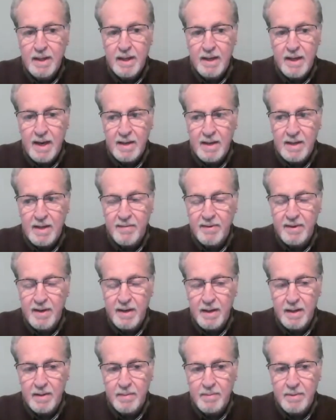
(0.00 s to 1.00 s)

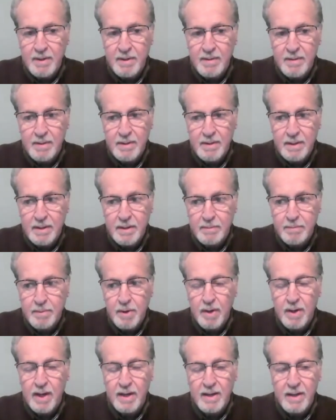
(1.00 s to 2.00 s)
connectivity to, to, to
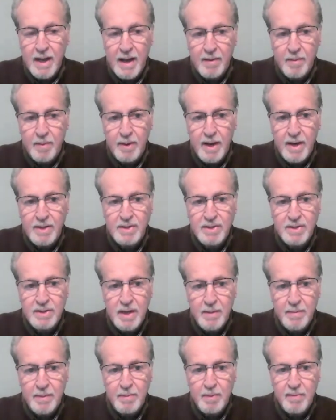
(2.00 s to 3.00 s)
look at that
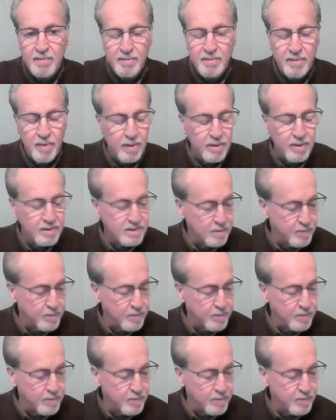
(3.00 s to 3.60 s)
relationship and move it forward.